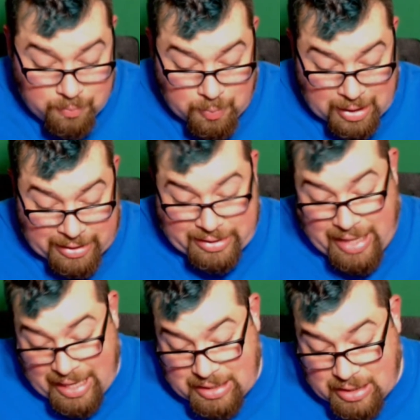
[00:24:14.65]
because
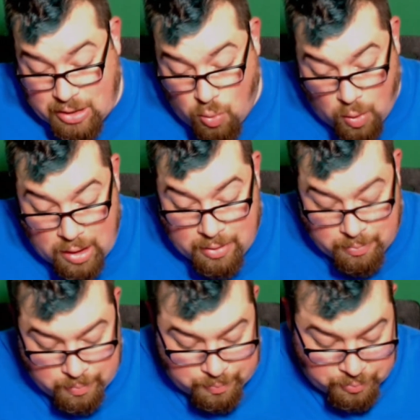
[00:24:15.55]
that's the
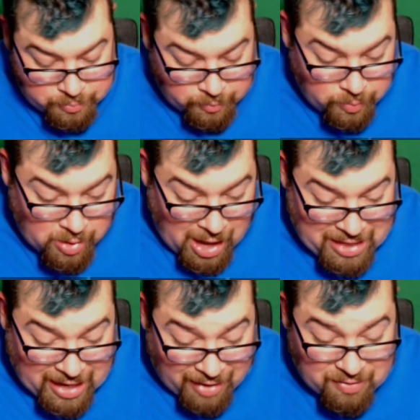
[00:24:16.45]
one I
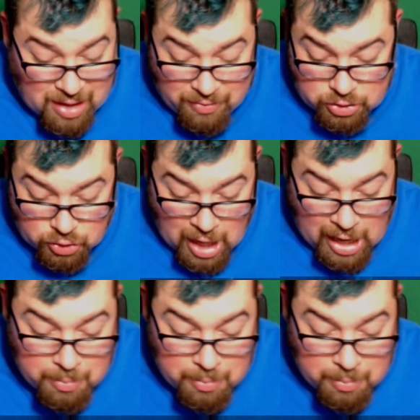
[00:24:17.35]
think I've never tried